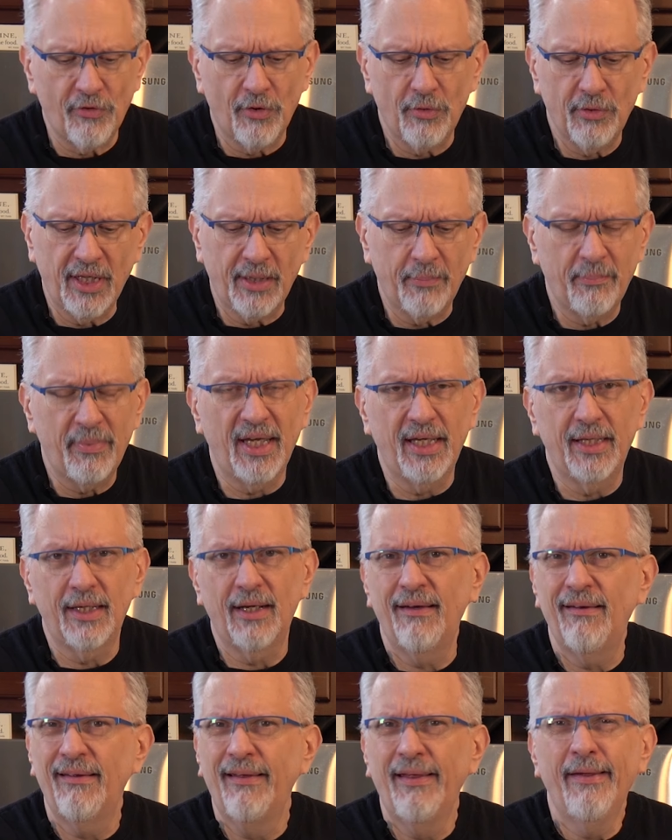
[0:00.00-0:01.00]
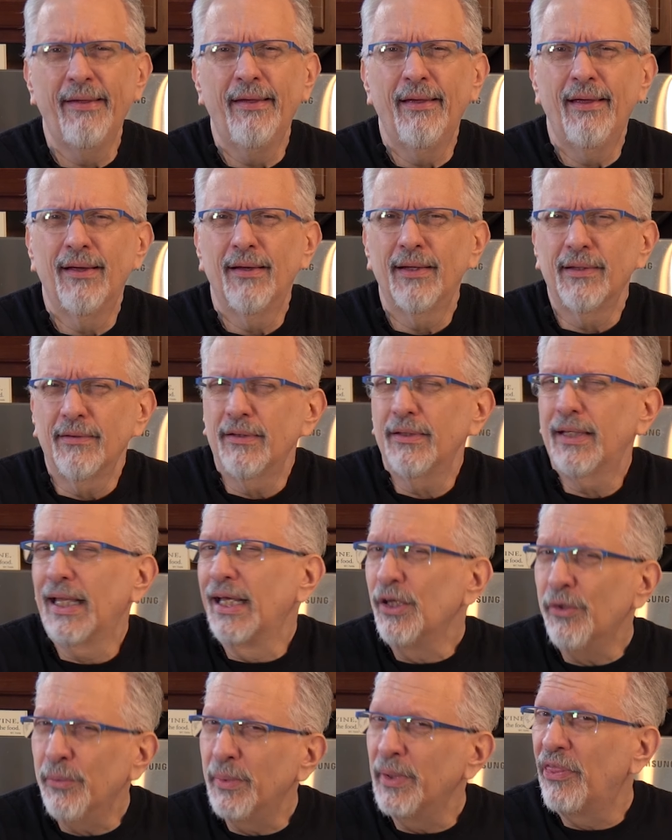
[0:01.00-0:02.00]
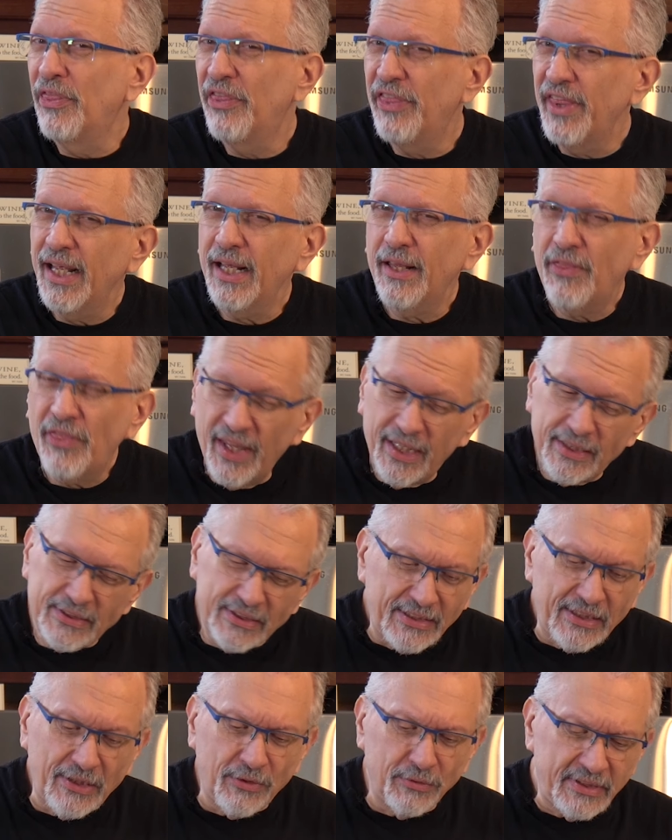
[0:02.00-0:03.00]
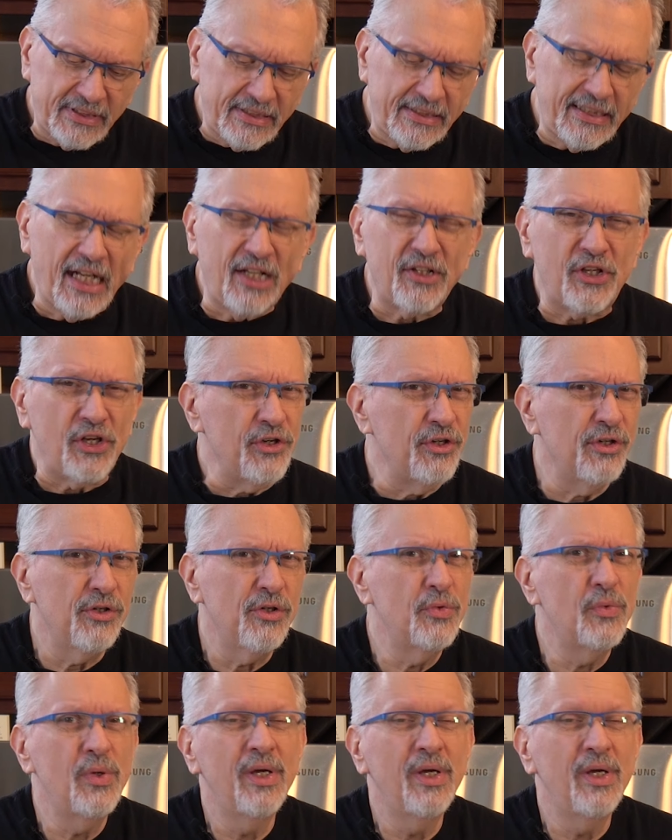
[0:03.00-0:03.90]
rolling pin that you would think things don't stick to,